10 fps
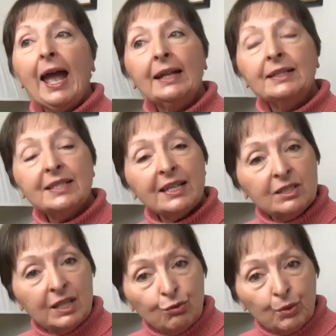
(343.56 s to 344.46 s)
And
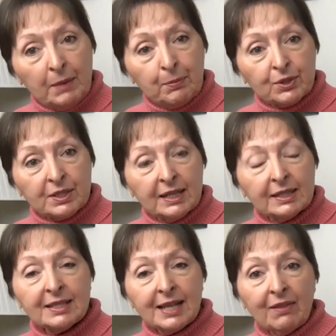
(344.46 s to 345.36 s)

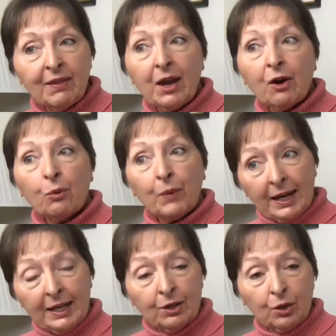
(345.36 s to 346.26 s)
63% say they are
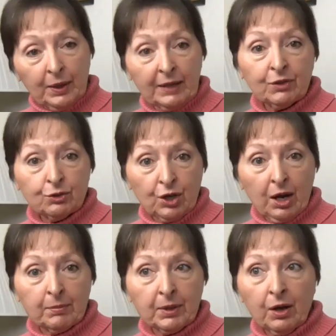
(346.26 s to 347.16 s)
ready to quit their
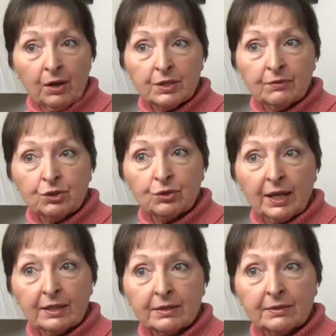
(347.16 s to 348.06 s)
job because of
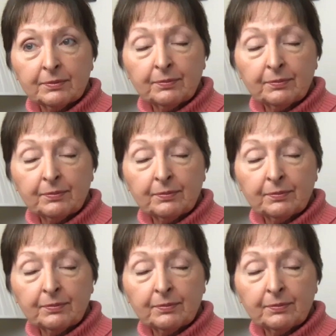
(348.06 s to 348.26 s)
stress.